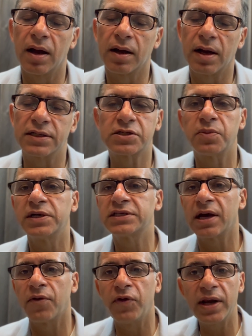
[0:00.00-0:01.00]
customers
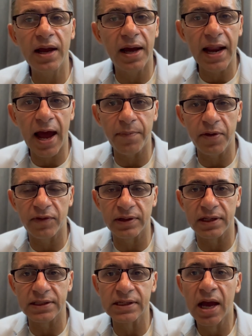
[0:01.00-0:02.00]
are very unhappy with
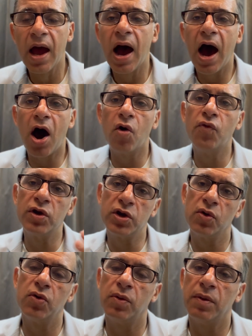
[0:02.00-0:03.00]
us, what
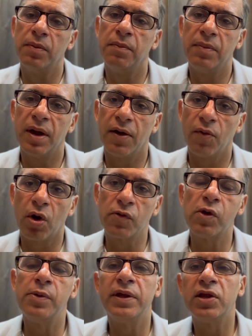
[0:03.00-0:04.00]
will be